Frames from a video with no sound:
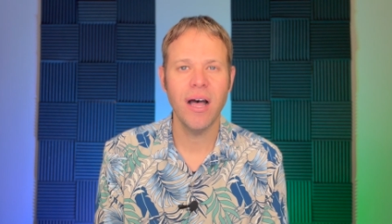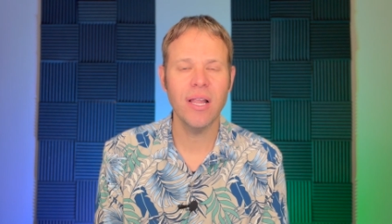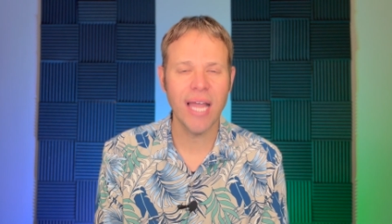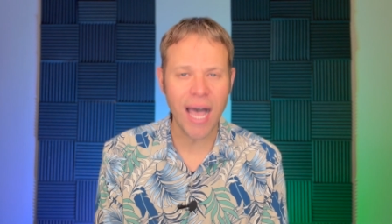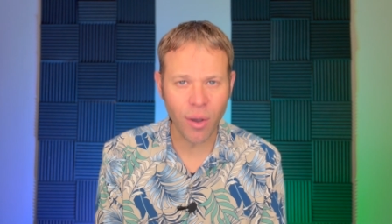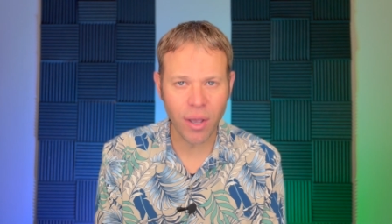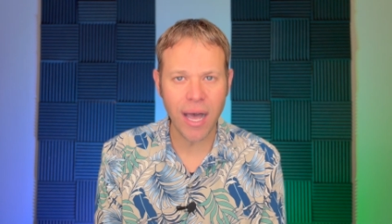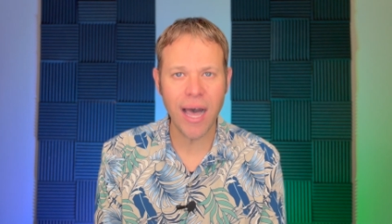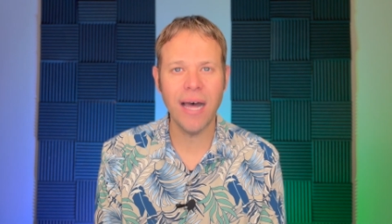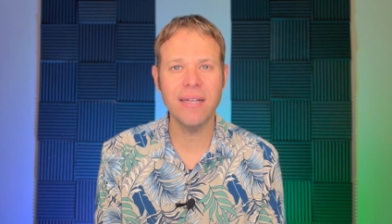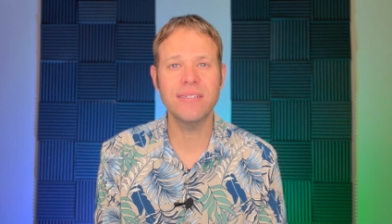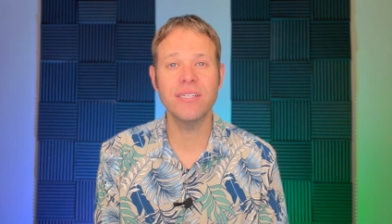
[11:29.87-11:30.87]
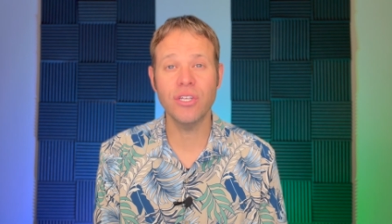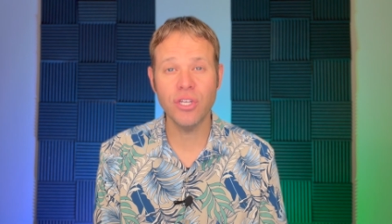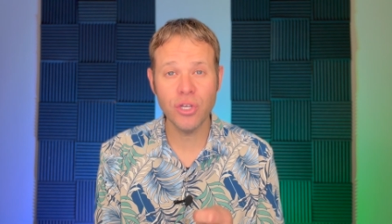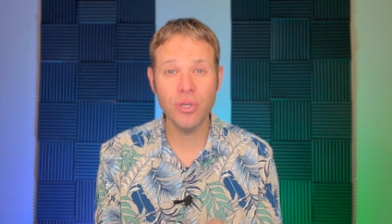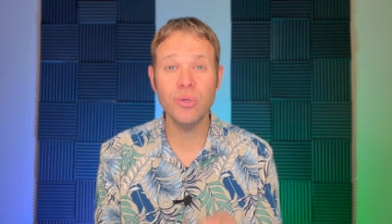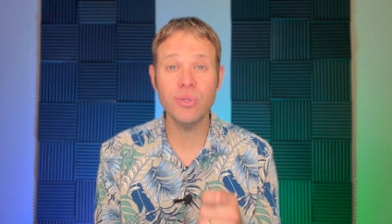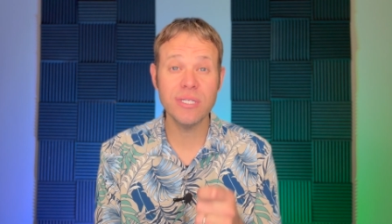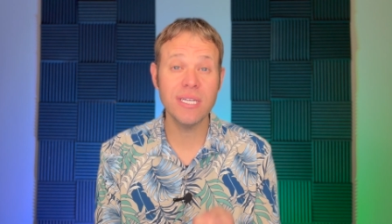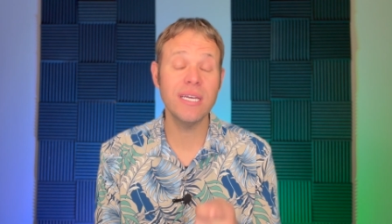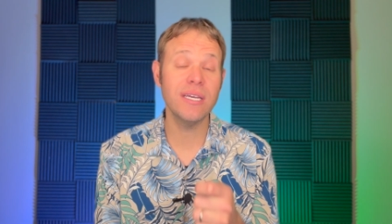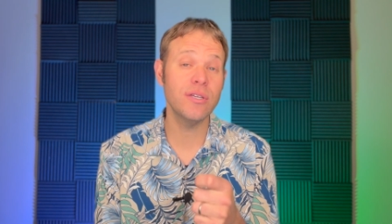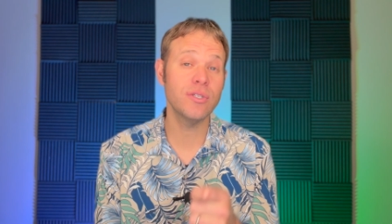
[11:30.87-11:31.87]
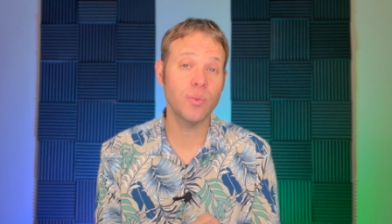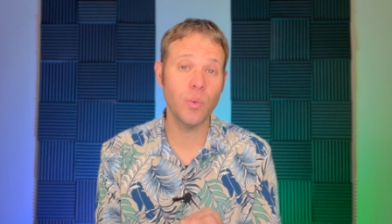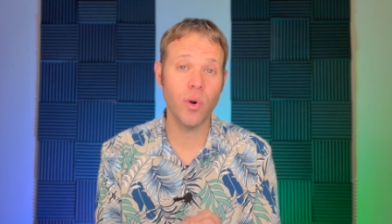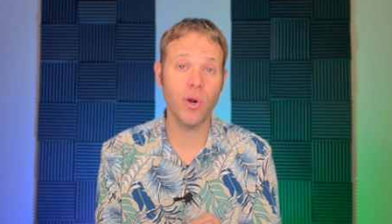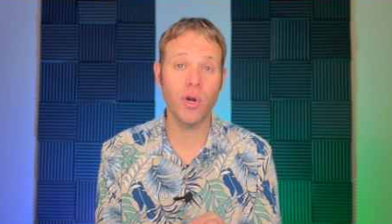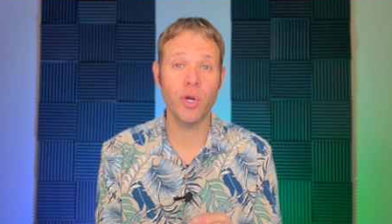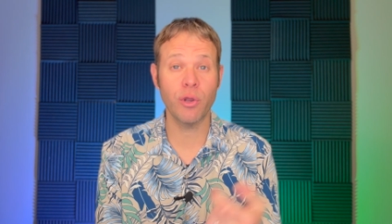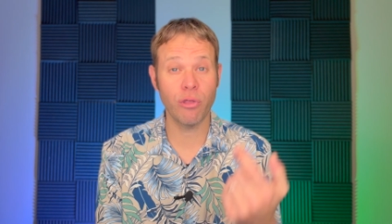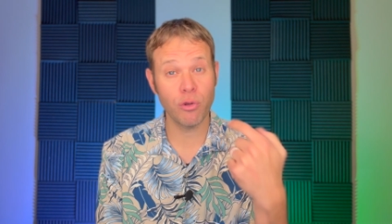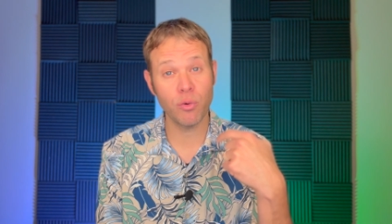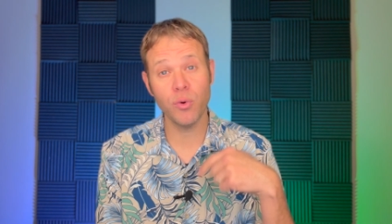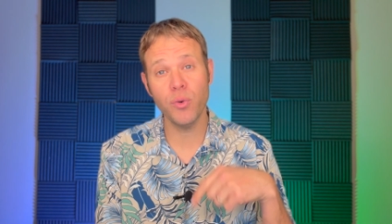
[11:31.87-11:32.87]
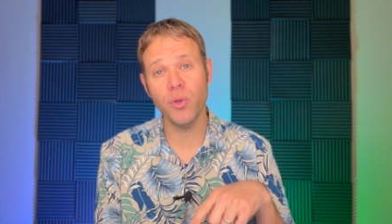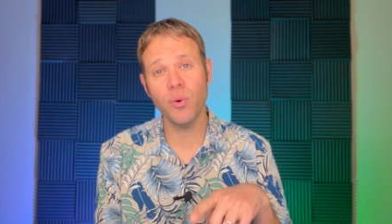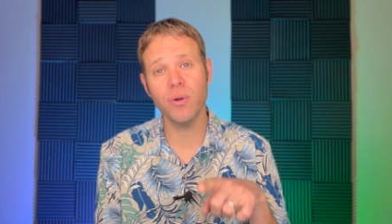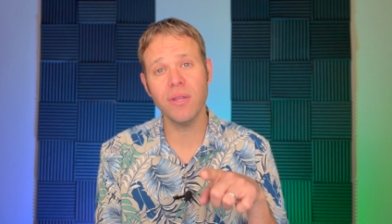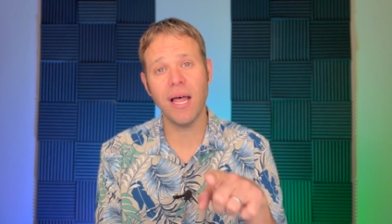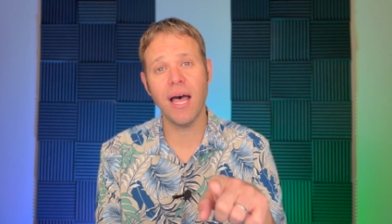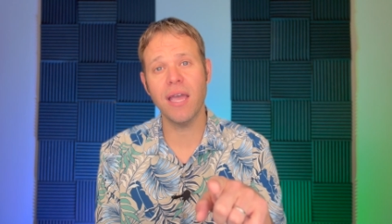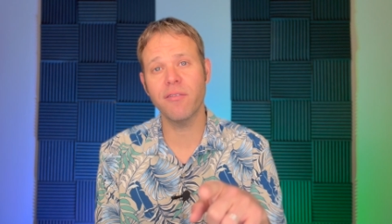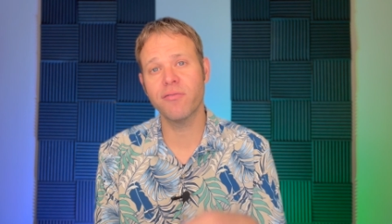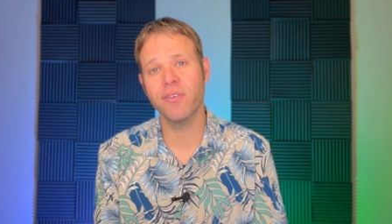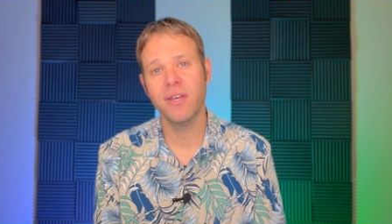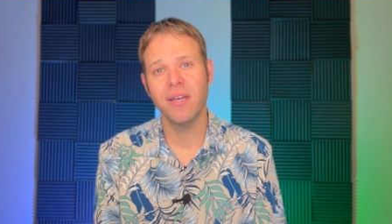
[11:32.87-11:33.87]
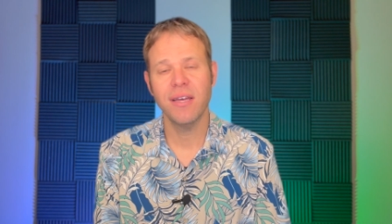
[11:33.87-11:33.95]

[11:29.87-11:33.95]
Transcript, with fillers: Allow God to use His Word through your life